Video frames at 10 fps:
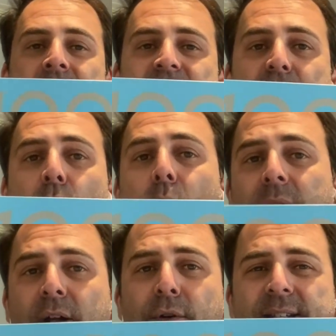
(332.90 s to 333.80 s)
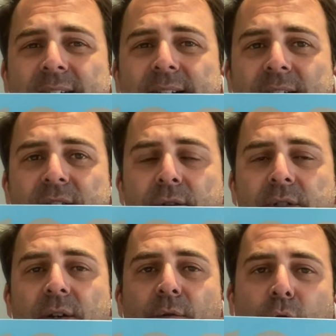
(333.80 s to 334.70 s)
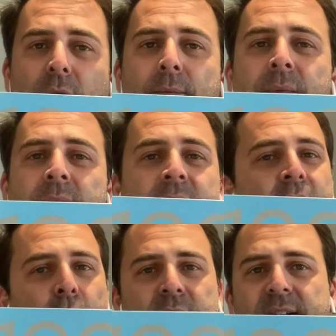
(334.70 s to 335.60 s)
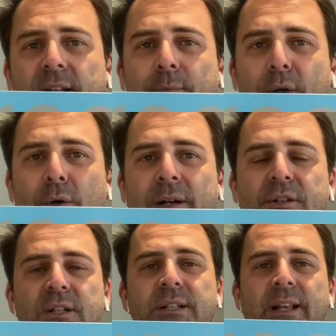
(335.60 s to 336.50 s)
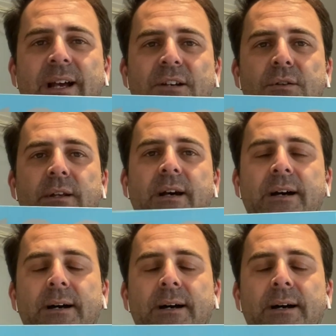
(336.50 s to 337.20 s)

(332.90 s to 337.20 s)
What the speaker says: it's called 100 Side Hustles from Chris Guillebeau. I just actually